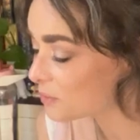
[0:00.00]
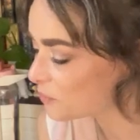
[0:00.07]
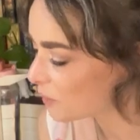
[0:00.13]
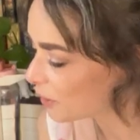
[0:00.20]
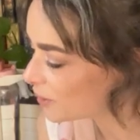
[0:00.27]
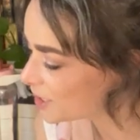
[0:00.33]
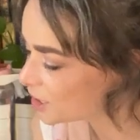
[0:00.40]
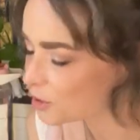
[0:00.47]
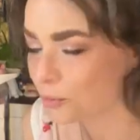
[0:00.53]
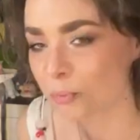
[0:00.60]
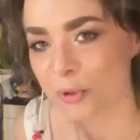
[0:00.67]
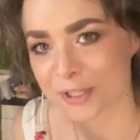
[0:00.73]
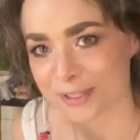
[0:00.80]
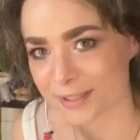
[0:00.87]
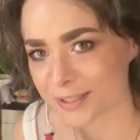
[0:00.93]
very
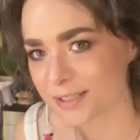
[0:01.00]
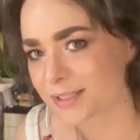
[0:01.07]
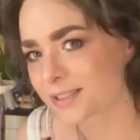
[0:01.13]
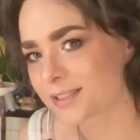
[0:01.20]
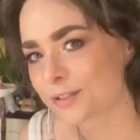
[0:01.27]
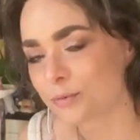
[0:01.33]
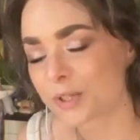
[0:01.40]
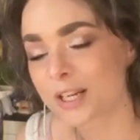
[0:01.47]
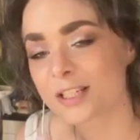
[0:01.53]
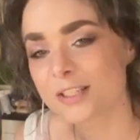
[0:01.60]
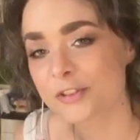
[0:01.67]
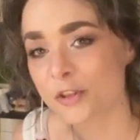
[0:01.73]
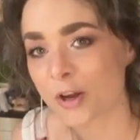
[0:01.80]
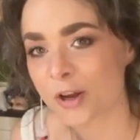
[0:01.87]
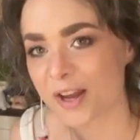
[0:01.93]
disappointed in what I
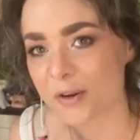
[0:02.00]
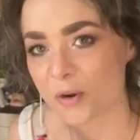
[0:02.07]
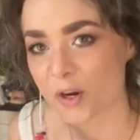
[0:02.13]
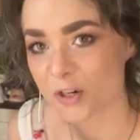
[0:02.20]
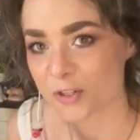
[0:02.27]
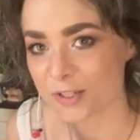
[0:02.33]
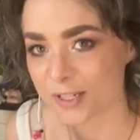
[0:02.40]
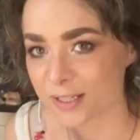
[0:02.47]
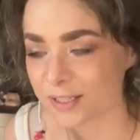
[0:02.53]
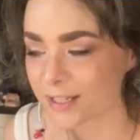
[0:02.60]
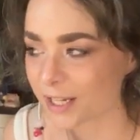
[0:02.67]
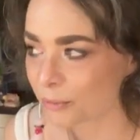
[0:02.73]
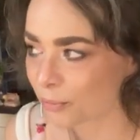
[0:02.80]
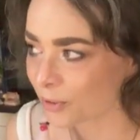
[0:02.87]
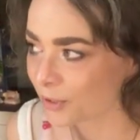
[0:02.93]
saw and heard, and the
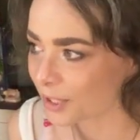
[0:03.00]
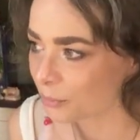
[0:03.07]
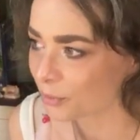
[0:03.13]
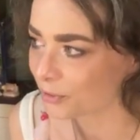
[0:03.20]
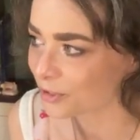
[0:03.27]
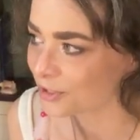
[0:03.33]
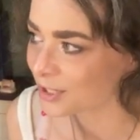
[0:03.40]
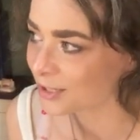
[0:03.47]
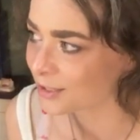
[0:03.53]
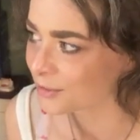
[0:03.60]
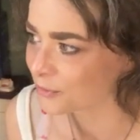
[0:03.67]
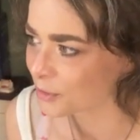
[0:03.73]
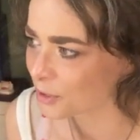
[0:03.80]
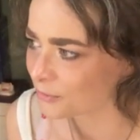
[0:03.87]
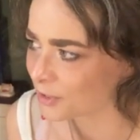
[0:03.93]
hypocrisy
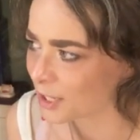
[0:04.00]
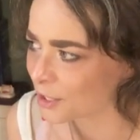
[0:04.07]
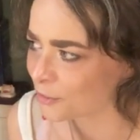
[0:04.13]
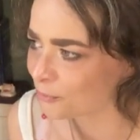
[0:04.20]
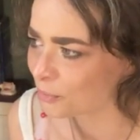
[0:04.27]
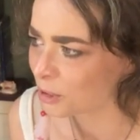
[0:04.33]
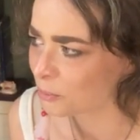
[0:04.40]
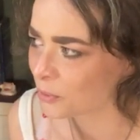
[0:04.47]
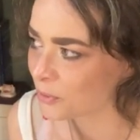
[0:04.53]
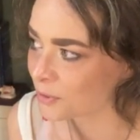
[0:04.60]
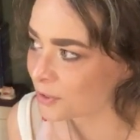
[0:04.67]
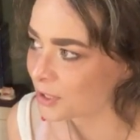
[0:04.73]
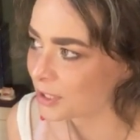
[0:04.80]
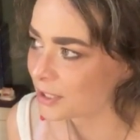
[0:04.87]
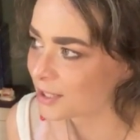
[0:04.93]
of a lot of people,